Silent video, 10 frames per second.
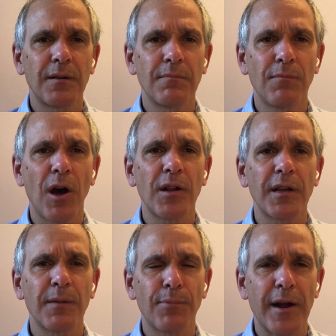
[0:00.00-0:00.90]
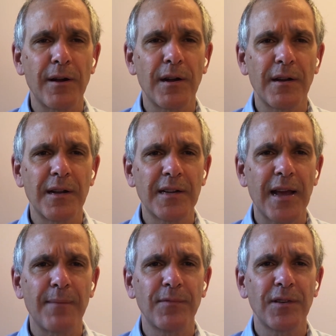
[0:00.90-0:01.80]
modeling
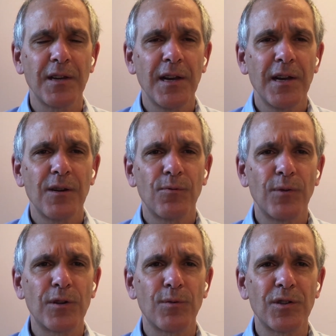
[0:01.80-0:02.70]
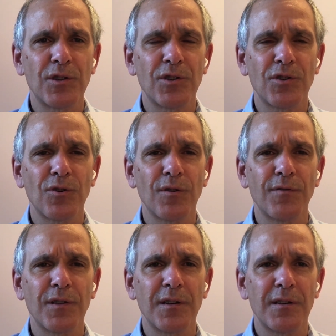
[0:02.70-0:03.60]
attempt, which was to
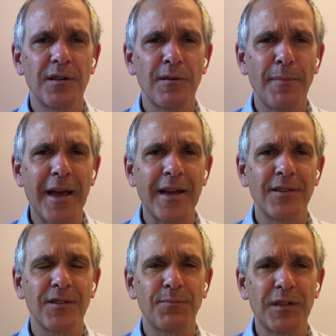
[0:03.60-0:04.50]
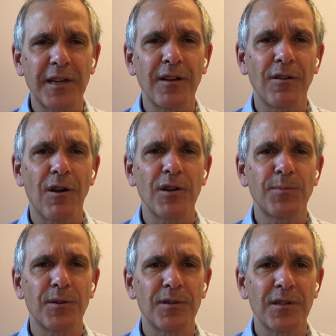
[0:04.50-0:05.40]
serve the demands of particular
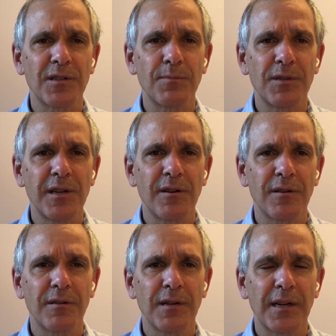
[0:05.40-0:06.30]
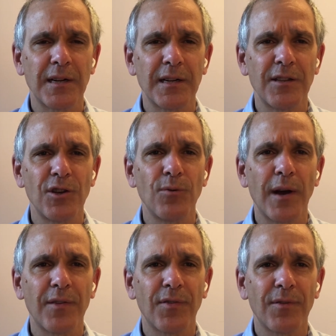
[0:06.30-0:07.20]
hospital systems here in the
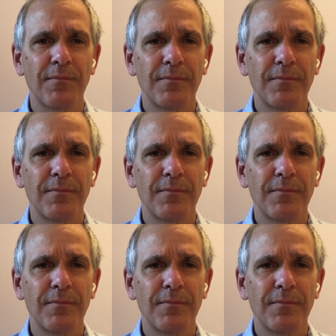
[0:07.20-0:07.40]
US.